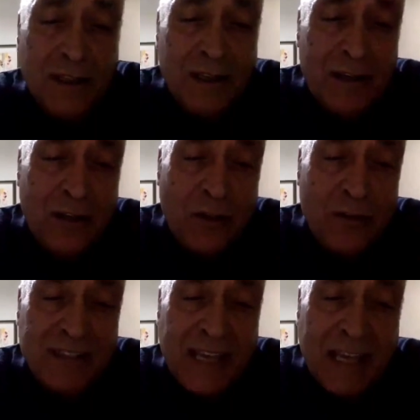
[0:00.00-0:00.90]
the
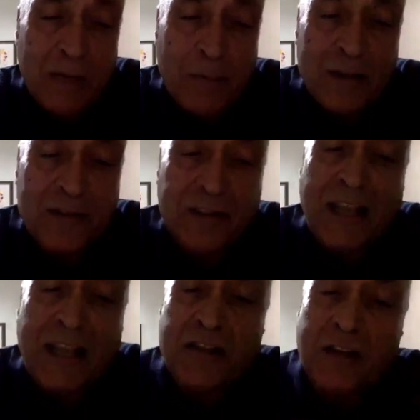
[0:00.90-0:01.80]
same
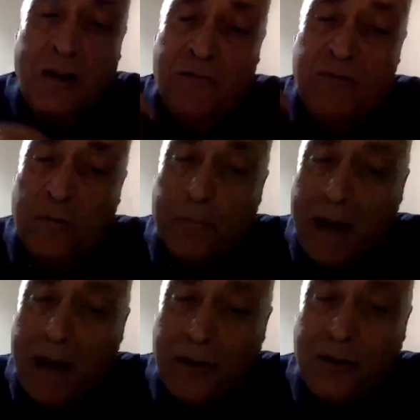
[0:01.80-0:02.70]
representation of the
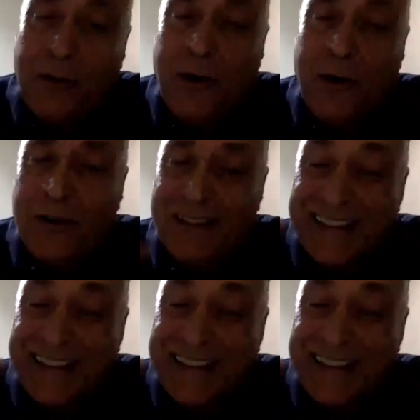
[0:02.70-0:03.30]
power, or